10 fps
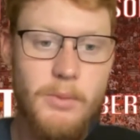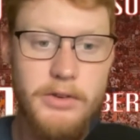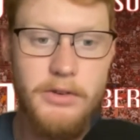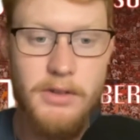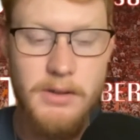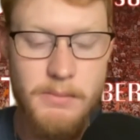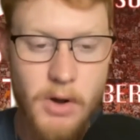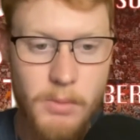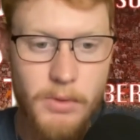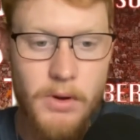which is the
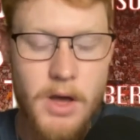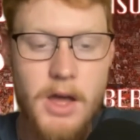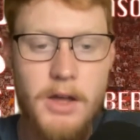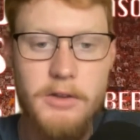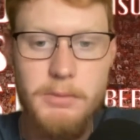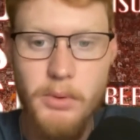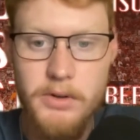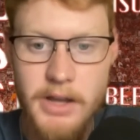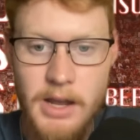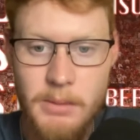mobile
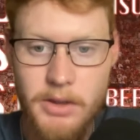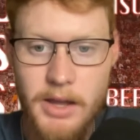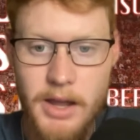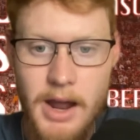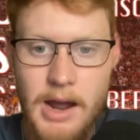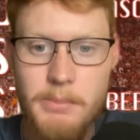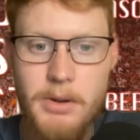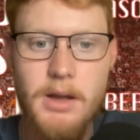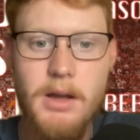sports gambling app